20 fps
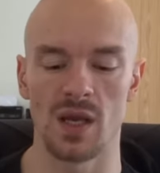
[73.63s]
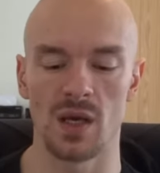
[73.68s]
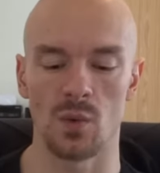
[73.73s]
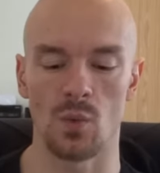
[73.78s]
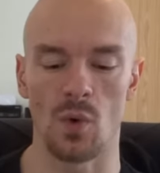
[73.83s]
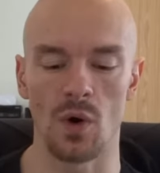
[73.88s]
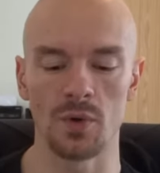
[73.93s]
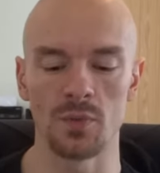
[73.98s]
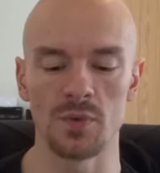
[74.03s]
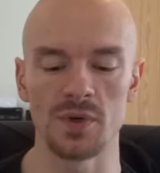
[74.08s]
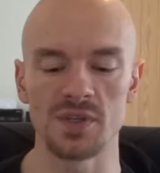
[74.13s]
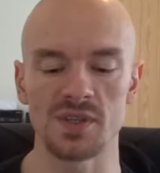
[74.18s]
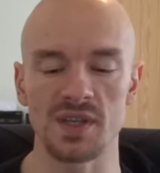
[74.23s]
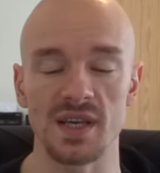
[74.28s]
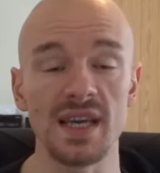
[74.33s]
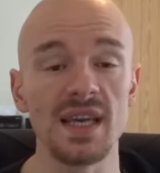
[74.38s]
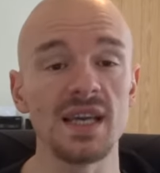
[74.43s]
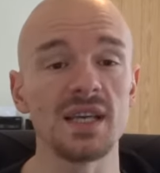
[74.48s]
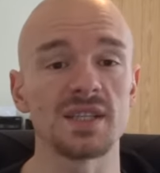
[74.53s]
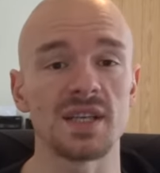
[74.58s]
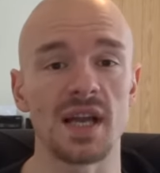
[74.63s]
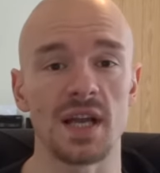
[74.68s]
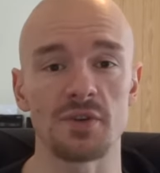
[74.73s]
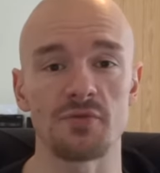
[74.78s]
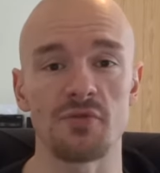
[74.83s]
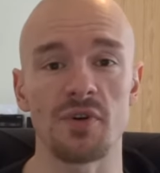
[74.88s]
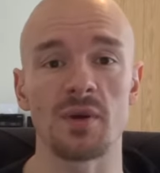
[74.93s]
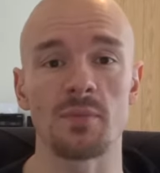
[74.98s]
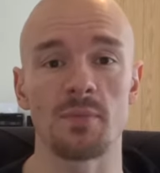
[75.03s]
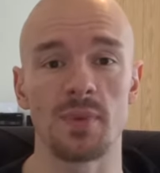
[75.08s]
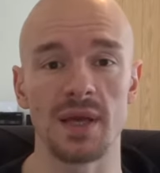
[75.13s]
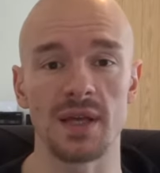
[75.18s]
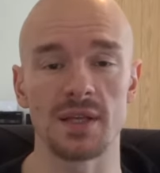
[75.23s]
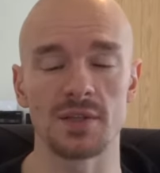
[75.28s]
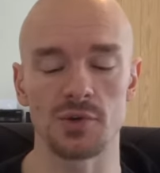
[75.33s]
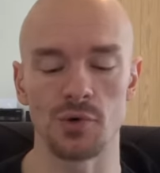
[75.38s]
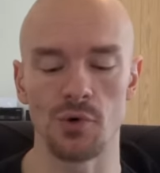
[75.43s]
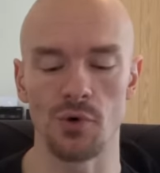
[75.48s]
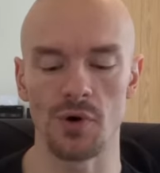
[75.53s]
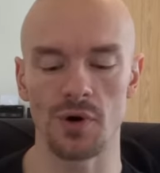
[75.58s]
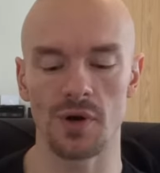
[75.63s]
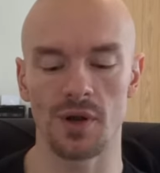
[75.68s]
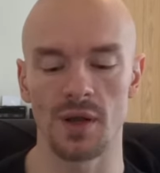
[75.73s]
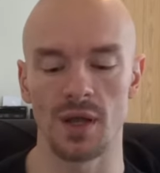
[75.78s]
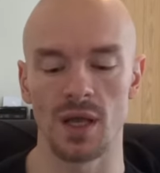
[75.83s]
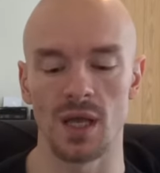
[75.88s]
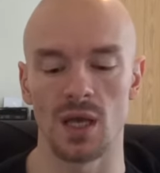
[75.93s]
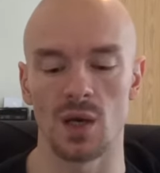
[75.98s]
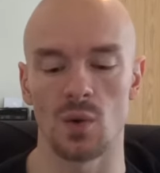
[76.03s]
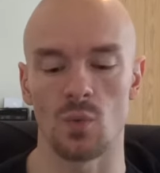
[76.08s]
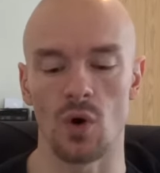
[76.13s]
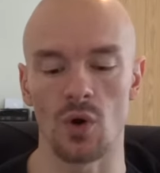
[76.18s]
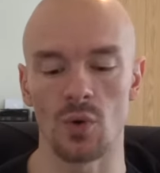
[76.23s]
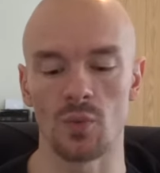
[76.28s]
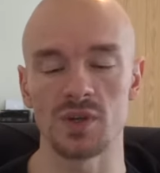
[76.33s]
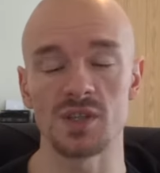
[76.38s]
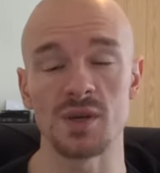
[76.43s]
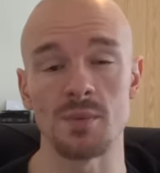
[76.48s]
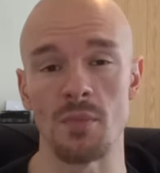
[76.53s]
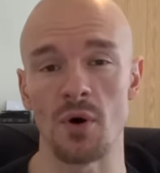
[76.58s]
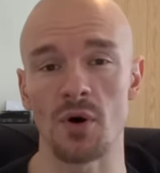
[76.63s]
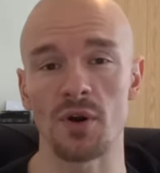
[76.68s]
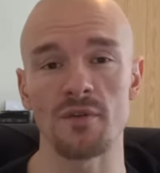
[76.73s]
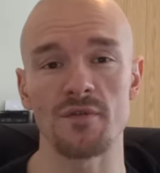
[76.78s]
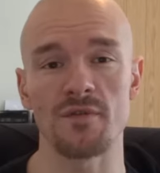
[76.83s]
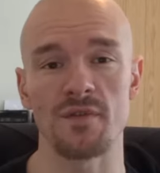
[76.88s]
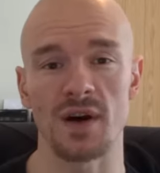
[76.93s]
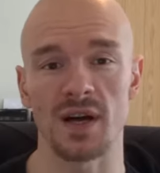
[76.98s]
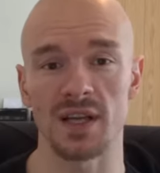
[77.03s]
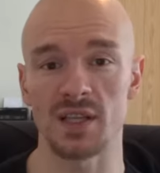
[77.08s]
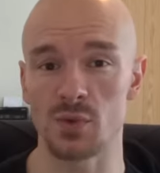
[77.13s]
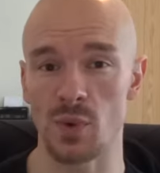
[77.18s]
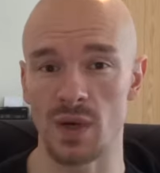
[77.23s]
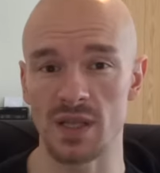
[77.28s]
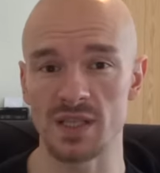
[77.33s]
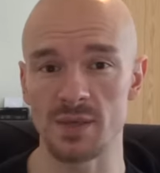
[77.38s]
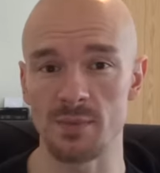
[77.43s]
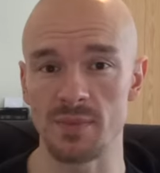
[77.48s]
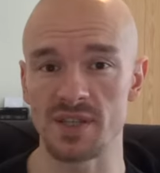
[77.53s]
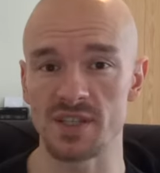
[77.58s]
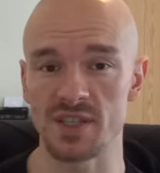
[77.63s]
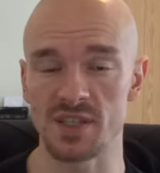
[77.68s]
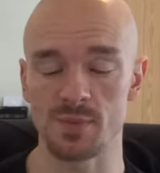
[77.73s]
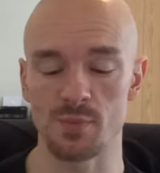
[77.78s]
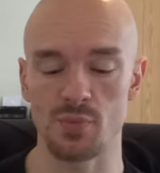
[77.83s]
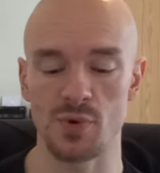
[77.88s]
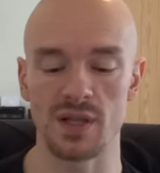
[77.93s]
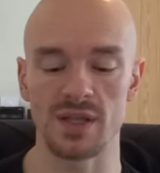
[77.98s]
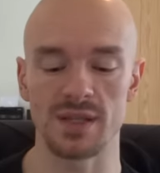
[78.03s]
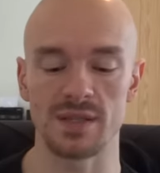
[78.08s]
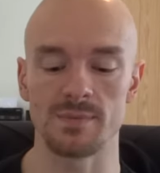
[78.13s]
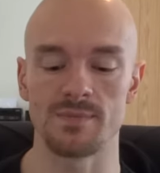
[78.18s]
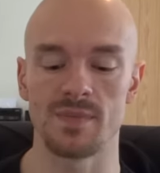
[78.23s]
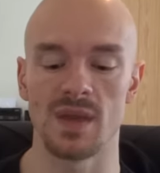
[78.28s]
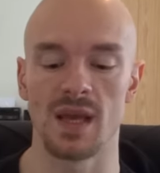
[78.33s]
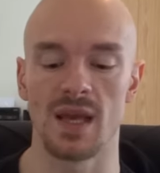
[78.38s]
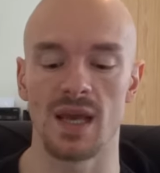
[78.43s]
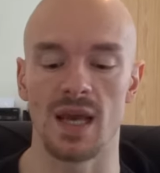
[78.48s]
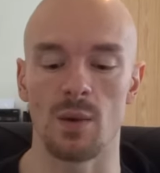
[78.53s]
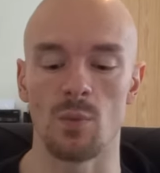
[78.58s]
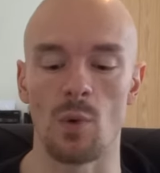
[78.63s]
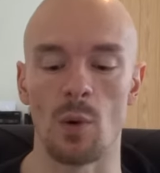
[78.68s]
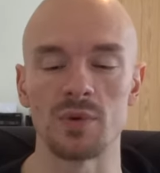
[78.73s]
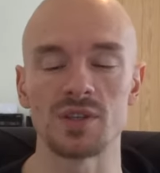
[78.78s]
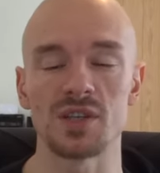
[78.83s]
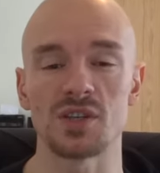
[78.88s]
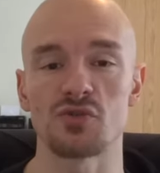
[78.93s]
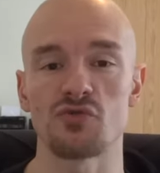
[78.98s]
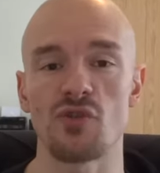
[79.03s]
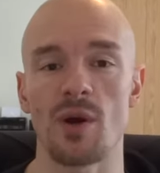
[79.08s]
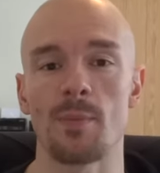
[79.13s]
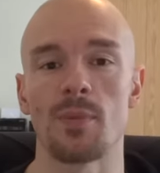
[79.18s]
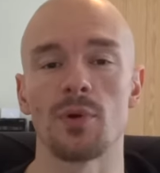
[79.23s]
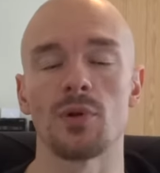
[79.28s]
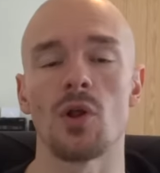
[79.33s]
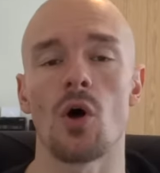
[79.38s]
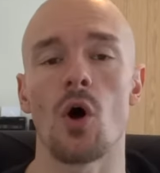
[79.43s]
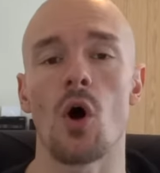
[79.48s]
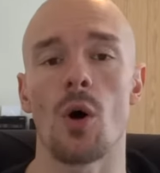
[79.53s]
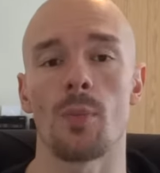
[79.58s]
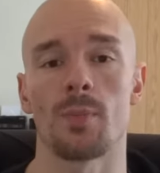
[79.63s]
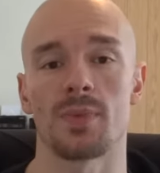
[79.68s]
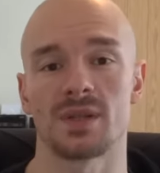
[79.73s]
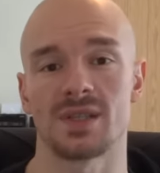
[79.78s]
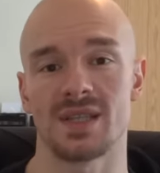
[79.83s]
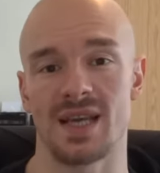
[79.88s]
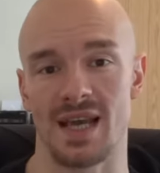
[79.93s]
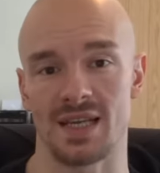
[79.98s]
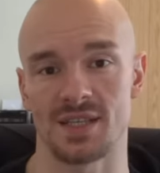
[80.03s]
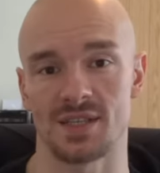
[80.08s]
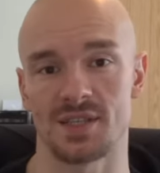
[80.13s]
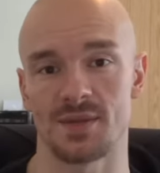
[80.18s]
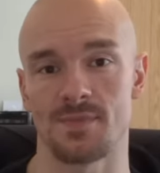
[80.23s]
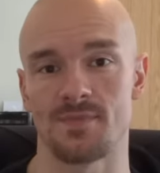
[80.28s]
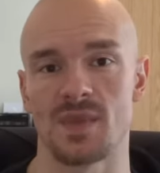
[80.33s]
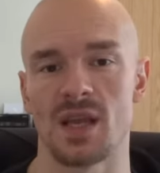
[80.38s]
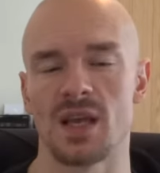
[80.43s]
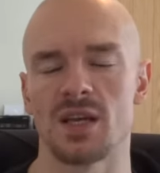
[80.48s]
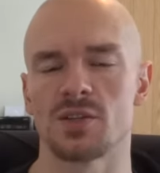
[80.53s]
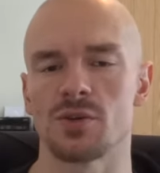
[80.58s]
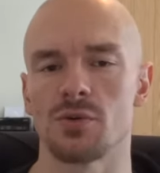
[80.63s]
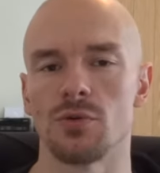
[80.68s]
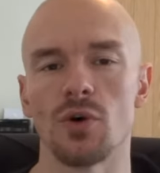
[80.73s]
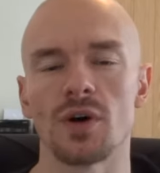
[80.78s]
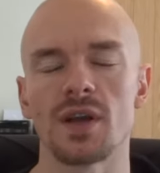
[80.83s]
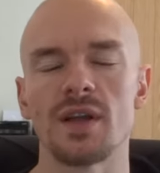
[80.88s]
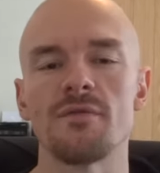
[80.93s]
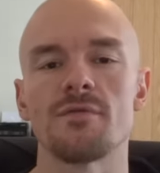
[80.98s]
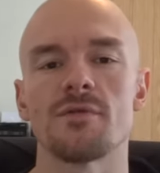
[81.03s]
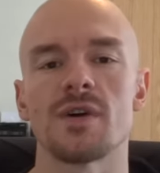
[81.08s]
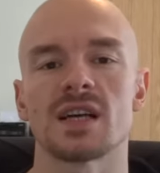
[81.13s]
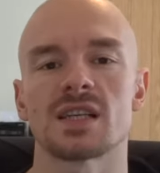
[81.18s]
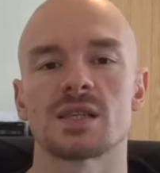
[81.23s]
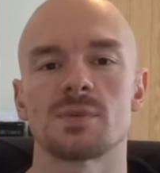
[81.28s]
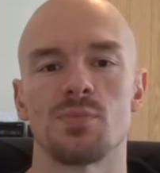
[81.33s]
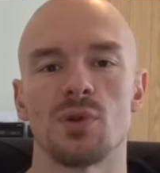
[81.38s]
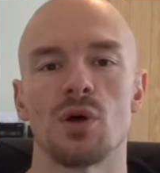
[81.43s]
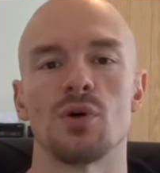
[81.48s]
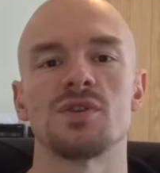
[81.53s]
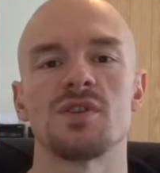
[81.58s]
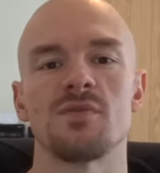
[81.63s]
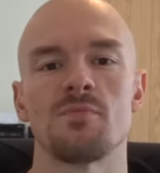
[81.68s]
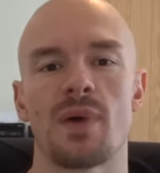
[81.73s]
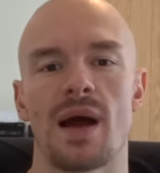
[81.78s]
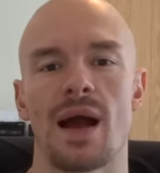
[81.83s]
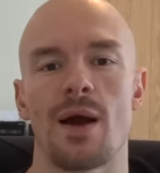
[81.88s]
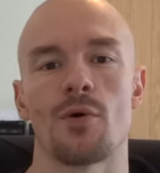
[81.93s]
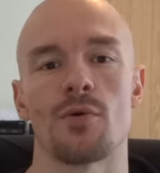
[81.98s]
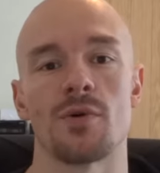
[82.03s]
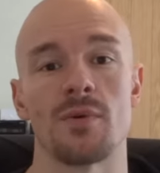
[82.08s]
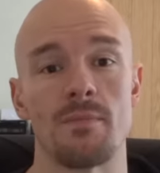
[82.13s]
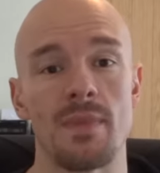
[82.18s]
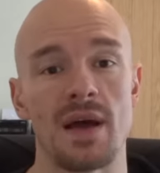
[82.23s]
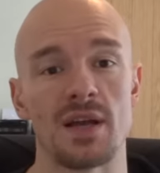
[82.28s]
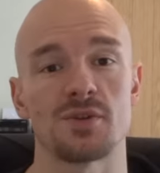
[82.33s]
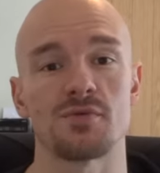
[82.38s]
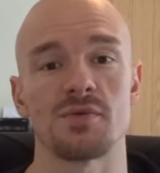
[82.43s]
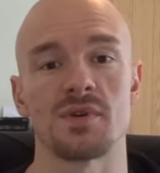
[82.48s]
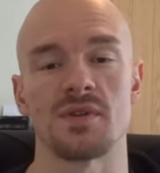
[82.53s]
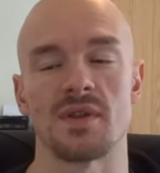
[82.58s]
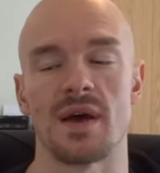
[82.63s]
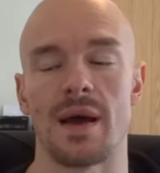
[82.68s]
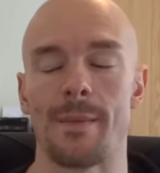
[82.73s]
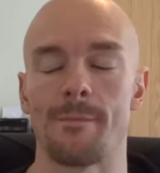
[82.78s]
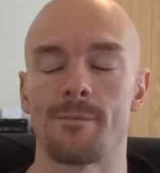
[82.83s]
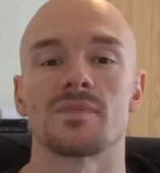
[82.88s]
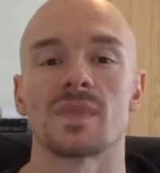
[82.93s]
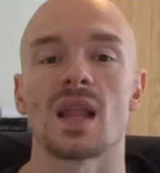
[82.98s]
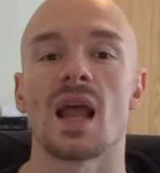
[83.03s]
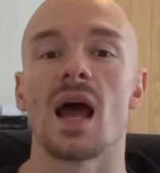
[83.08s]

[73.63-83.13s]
One was eccentric peak torque, one was a modified 20 meter sprint, and one was a triple hop test. So looking for explosive power and measuring that.